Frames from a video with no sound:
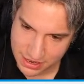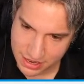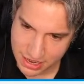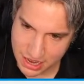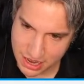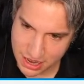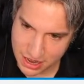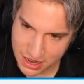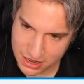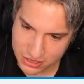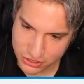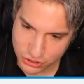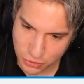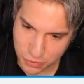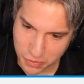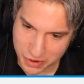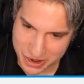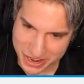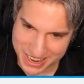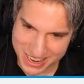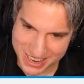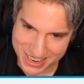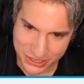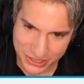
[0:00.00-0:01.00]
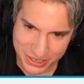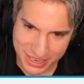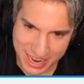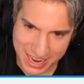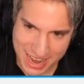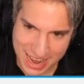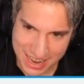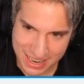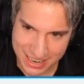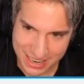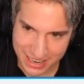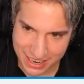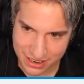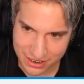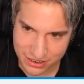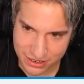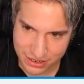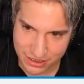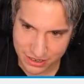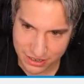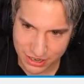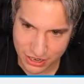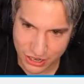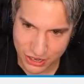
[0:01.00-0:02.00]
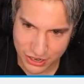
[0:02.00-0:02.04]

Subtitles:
So we're getting to the end here.